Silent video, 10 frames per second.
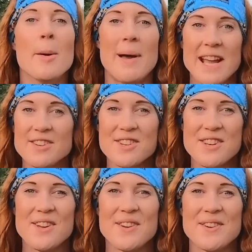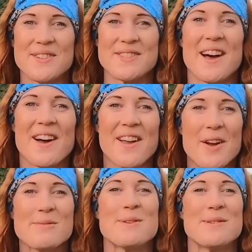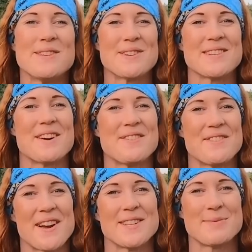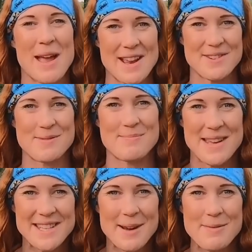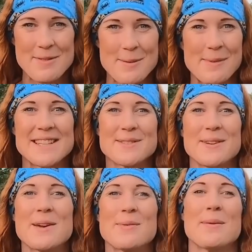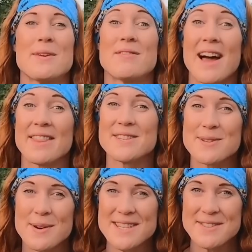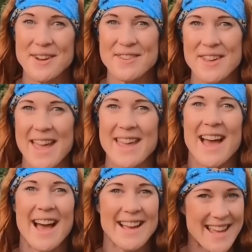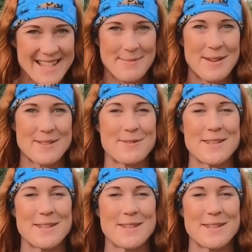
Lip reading: Patron news! I hope you enjoyed our first patron meetup film last week, where we ran the 25K at Keswick Mountain